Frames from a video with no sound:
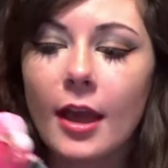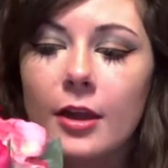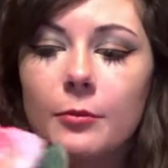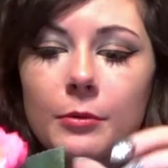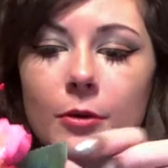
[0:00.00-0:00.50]

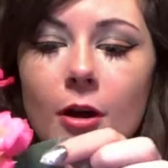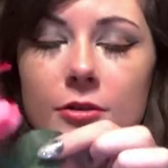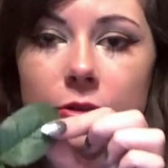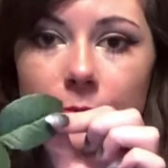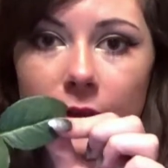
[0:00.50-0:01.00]
and we will
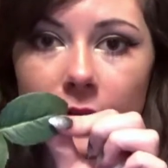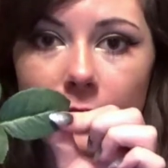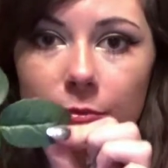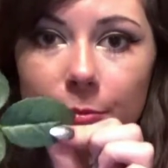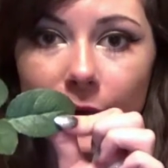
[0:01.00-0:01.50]
also be
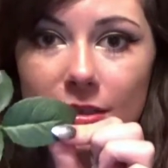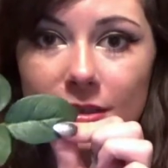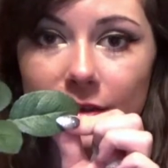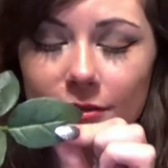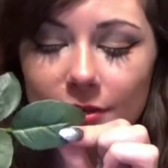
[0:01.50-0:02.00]

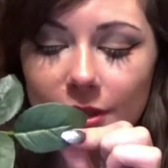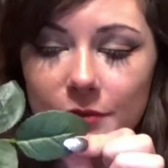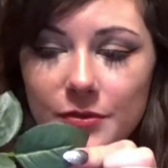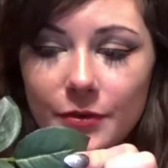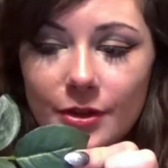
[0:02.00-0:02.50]
repainting the
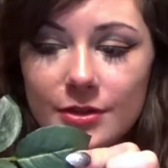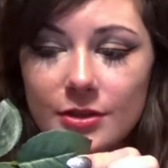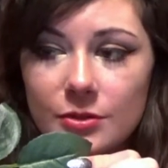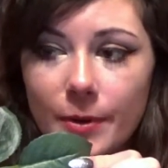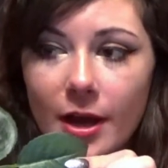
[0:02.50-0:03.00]
leaves for this
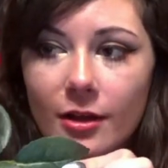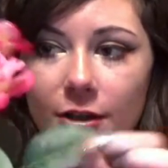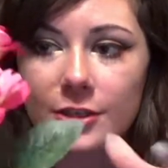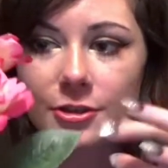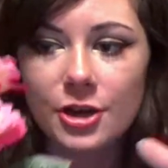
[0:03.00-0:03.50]
as well
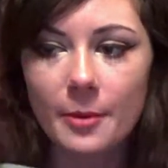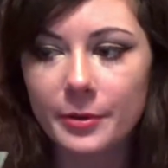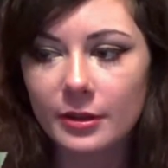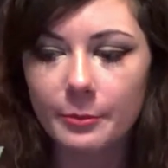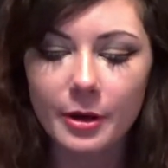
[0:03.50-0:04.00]
and
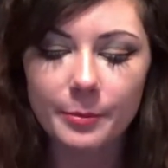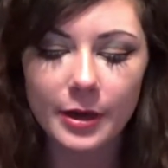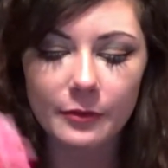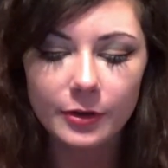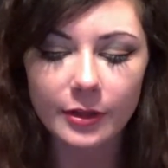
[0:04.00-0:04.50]
chopping them up
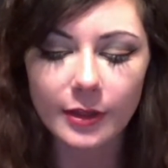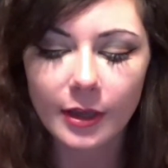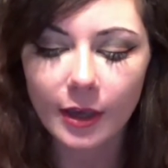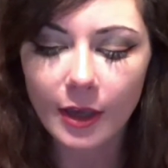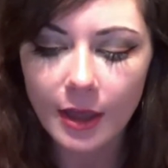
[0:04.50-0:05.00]
and everything.